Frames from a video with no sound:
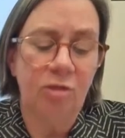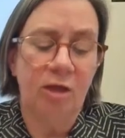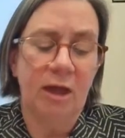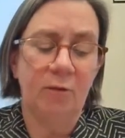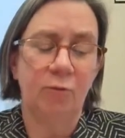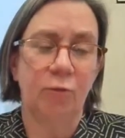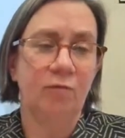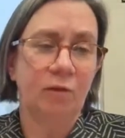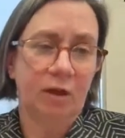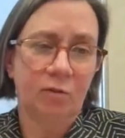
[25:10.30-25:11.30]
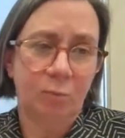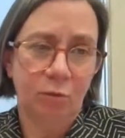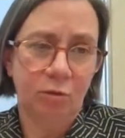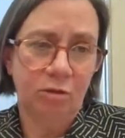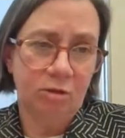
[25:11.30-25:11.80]
that reflects
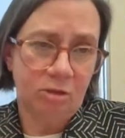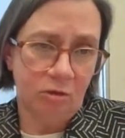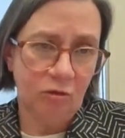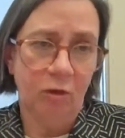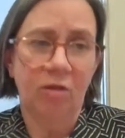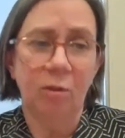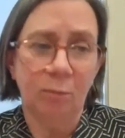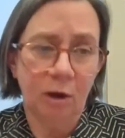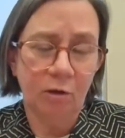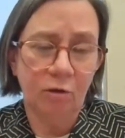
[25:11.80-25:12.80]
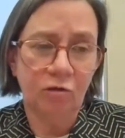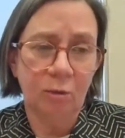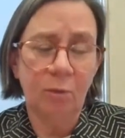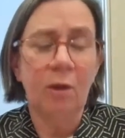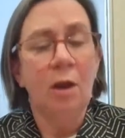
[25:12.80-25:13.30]
both the strength of
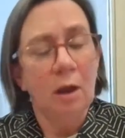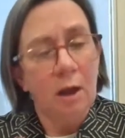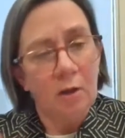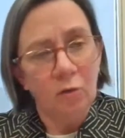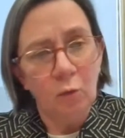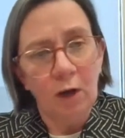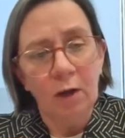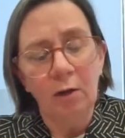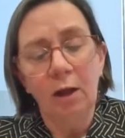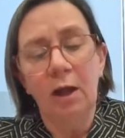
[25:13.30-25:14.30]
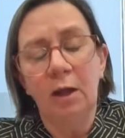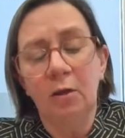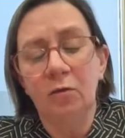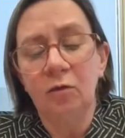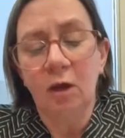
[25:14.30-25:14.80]
partnership as well
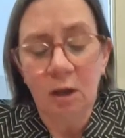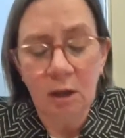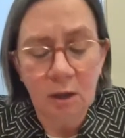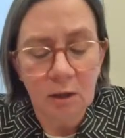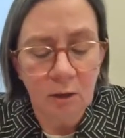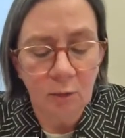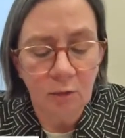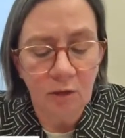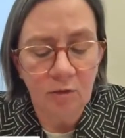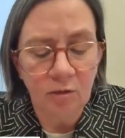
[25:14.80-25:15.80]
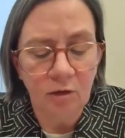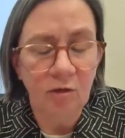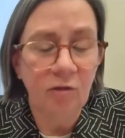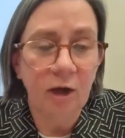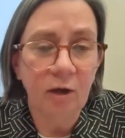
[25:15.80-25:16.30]
as, the
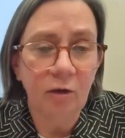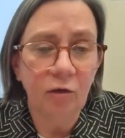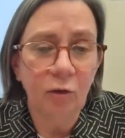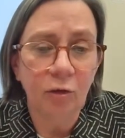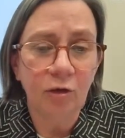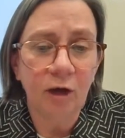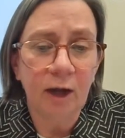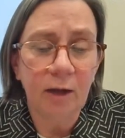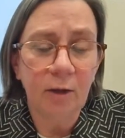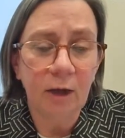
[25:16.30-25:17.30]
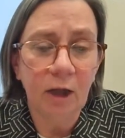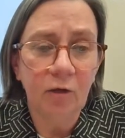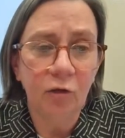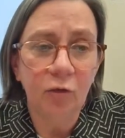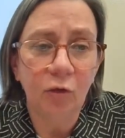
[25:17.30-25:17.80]
desire to turn the dial
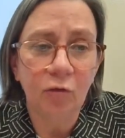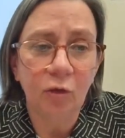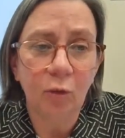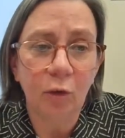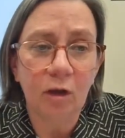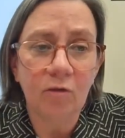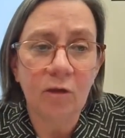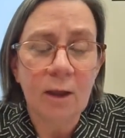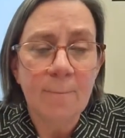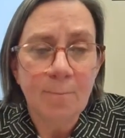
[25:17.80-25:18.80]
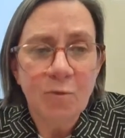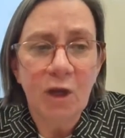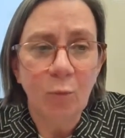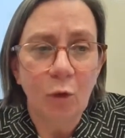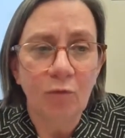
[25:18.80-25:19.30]
and use those authorities
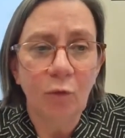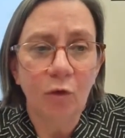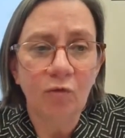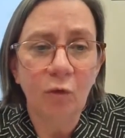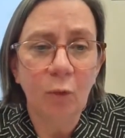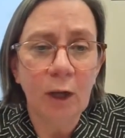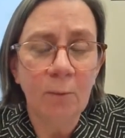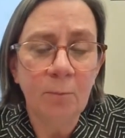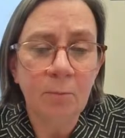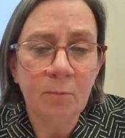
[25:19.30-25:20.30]
in a more forceful way.